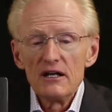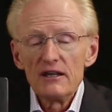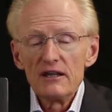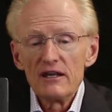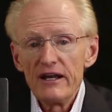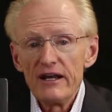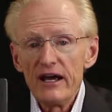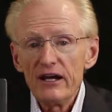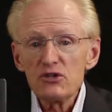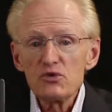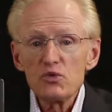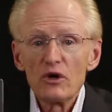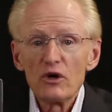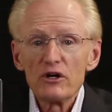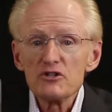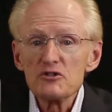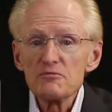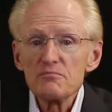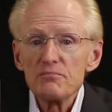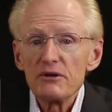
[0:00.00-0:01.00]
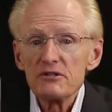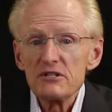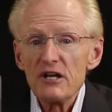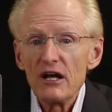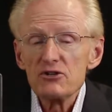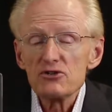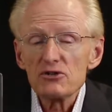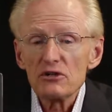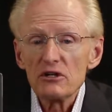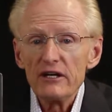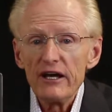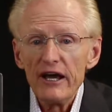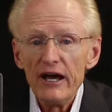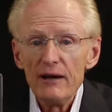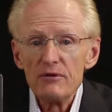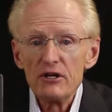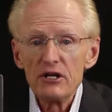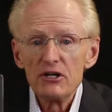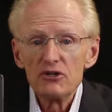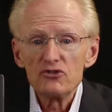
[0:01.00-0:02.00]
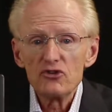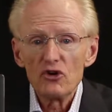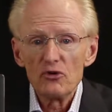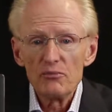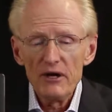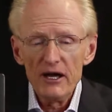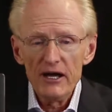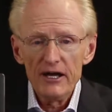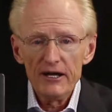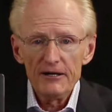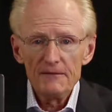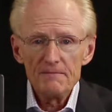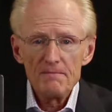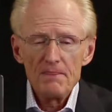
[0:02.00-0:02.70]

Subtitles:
The next one is potentially eminent domain.